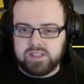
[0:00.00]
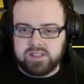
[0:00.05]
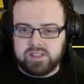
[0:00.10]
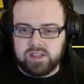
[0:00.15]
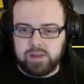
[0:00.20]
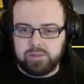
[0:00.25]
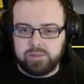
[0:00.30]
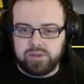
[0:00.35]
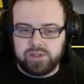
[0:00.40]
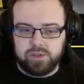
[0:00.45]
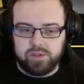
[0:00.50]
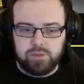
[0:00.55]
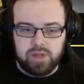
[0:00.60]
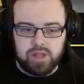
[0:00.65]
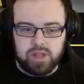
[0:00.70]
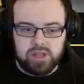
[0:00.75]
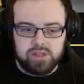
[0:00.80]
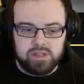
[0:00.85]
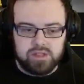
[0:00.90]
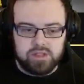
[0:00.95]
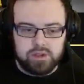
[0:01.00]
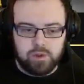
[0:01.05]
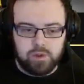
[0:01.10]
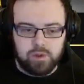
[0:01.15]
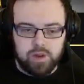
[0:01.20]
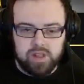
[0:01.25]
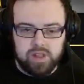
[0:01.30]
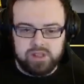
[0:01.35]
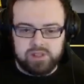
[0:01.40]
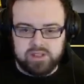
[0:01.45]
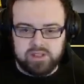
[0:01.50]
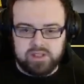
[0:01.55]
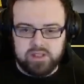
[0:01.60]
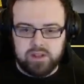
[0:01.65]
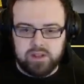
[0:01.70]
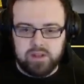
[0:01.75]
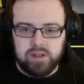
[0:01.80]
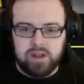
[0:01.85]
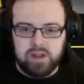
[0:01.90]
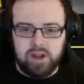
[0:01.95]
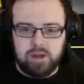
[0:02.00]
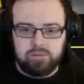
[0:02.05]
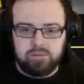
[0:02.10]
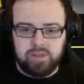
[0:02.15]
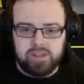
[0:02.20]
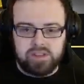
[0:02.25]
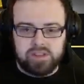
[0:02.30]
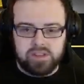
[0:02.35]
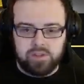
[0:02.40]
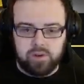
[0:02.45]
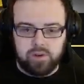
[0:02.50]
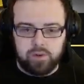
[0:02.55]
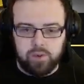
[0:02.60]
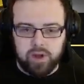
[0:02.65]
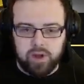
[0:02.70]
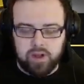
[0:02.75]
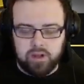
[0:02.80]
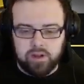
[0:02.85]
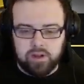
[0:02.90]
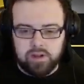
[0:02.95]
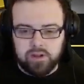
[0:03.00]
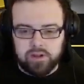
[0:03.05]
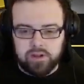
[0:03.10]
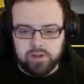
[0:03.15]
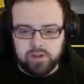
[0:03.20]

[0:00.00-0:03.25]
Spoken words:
set? I'm assuming it is. Oh, it is. I'm facing the wrong way.